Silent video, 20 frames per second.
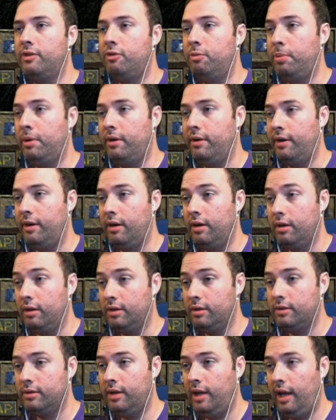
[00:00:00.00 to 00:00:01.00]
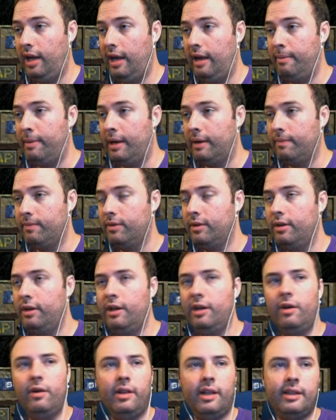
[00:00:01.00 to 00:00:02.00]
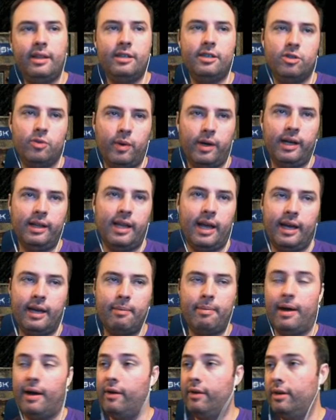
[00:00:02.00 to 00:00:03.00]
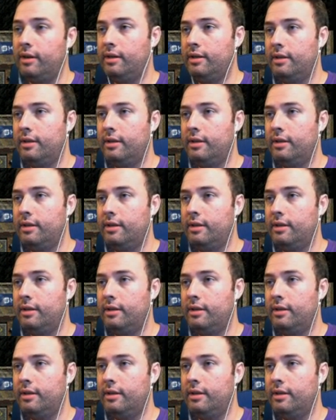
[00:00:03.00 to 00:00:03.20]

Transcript: superior aiming. You know, like, this is what I like about